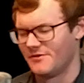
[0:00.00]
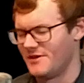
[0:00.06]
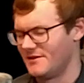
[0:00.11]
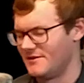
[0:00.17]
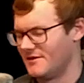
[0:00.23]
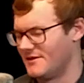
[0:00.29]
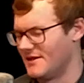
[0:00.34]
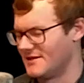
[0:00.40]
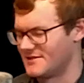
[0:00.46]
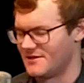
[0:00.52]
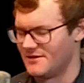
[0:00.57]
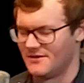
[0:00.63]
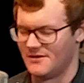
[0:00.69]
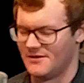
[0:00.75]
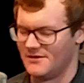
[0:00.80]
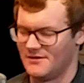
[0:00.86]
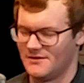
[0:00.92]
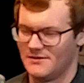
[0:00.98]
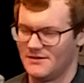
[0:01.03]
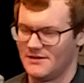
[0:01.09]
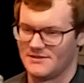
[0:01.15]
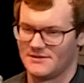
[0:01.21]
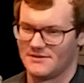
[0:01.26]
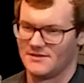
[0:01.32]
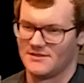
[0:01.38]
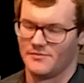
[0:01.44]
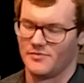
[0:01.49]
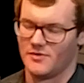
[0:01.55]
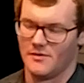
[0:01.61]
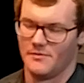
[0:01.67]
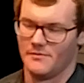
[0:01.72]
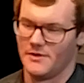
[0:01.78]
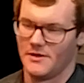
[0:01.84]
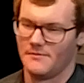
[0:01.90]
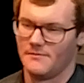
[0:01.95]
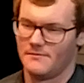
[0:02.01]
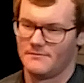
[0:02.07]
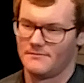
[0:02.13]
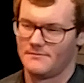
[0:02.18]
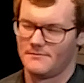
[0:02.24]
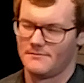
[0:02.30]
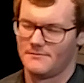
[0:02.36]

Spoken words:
I don't think that's a problem though.